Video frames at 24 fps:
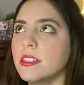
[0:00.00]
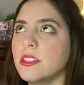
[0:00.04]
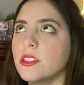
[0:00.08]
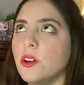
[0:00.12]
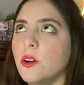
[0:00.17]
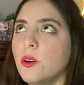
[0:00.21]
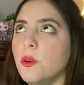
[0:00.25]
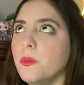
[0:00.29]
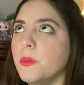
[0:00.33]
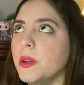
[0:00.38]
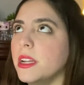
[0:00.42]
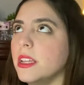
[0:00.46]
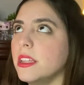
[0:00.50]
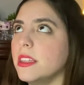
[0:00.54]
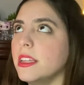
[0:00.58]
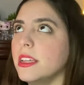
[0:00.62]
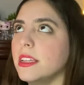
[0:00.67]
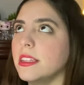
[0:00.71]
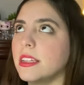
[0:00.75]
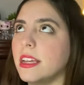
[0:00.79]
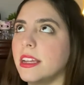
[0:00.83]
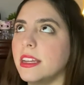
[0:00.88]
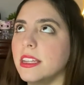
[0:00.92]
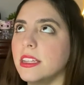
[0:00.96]
so many
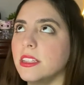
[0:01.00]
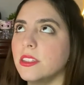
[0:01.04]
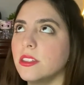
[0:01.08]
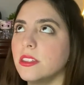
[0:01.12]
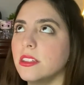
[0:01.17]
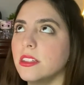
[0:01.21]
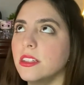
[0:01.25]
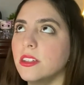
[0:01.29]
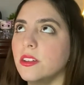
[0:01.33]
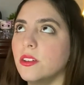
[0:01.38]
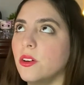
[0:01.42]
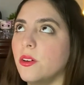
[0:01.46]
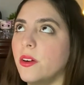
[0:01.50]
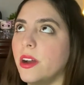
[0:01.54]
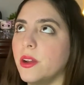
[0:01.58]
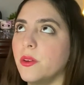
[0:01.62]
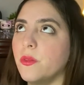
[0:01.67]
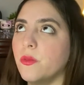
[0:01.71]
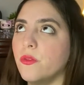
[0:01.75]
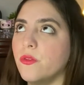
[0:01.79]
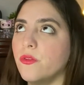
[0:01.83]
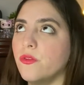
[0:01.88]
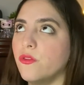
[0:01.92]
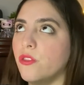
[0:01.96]
things I need, you know,
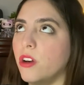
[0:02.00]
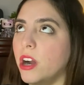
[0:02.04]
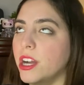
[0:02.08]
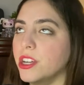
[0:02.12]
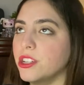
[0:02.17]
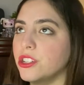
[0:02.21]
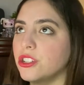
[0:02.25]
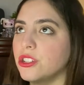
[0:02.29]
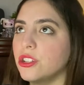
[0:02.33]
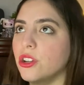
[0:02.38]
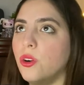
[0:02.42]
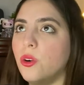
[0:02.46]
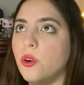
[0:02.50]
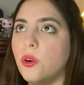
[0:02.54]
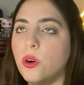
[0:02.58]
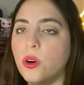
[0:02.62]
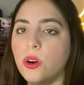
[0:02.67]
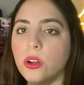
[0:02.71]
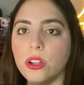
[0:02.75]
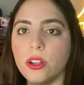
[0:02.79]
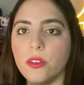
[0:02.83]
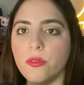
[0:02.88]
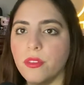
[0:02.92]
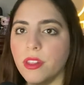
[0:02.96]
I watched
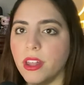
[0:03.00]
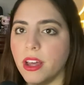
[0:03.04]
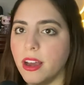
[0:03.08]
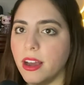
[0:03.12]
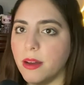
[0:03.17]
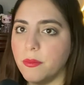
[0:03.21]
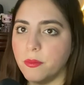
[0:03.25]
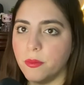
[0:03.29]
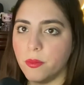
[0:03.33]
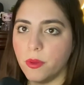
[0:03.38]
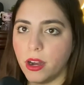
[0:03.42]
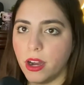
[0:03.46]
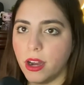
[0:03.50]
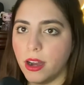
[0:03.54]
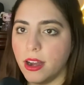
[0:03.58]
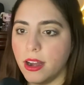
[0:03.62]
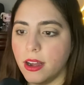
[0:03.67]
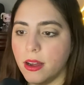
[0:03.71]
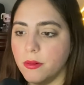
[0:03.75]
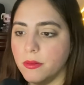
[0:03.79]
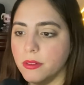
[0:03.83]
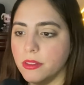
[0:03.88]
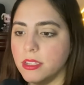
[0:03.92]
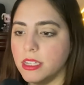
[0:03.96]
all of that
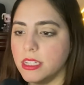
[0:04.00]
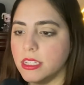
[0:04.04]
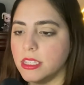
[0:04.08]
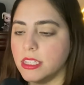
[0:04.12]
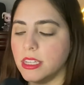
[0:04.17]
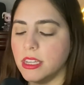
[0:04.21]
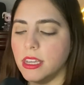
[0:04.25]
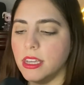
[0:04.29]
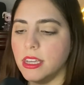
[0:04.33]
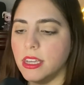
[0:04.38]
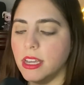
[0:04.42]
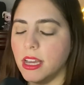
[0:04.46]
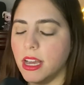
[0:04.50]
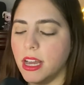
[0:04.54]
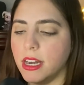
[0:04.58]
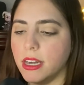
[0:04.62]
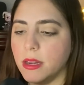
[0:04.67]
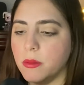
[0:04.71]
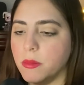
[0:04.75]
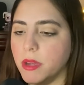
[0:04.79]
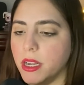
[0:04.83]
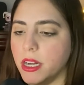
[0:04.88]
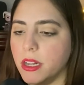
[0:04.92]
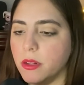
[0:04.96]
uh, DC
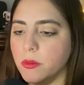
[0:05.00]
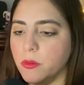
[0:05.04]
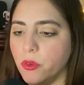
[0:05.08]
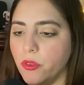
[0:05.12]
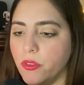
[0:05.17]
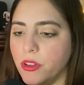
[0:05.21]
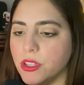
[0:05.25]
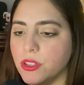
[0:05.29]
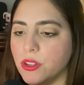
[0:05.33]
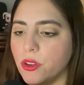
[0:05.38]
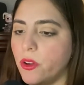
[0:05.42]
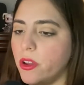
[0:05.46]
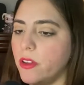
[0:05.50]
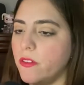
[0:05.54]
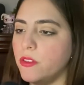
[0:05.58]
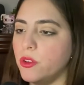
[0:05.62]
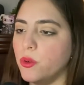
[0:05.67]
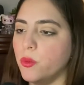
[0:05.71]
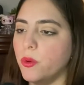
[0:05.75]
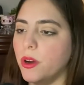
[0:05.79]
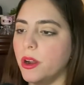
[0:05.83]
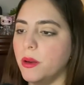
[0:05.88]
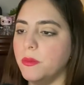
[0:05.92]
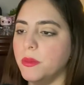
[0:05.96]
animated movie. So if
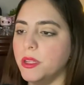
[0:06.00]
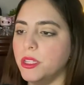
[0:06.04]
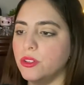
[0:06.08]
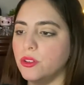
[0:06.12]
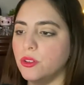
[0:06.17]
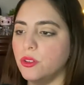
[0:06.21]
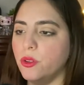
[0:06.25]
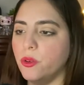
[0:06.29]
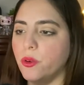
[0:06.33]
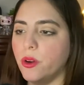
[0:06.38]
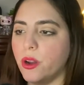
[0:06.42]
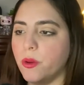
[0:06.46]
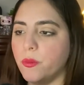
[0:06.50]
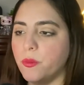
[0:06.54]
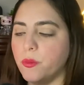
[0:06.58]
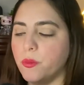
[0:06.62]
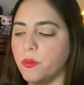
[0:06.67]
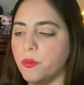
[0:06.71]
you want me to do a